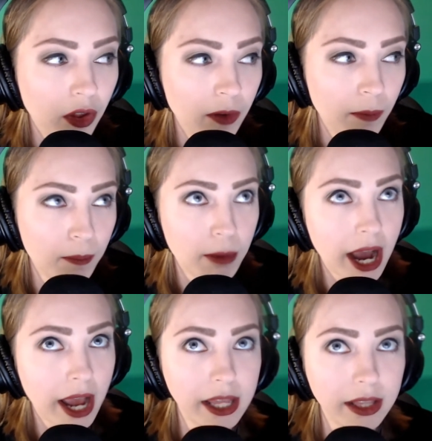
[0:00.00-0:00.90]

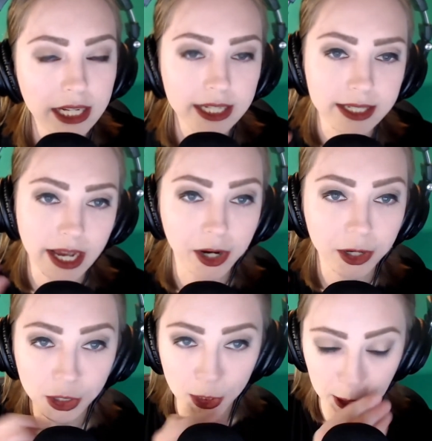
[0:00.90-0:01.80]
my like desire
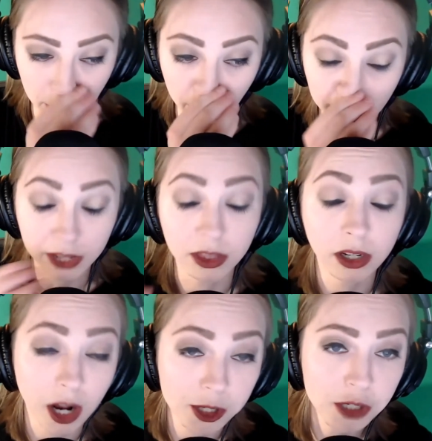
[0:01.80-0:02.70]
to work in the
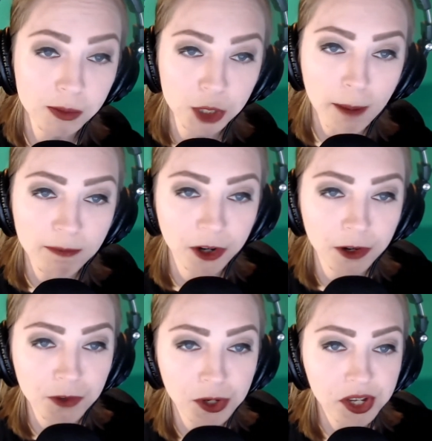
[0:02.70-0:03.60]
costume shop for a
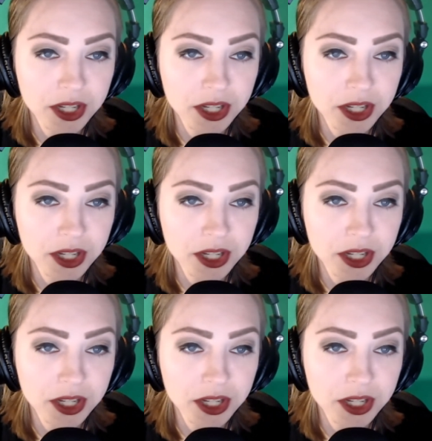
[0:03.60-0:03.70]
few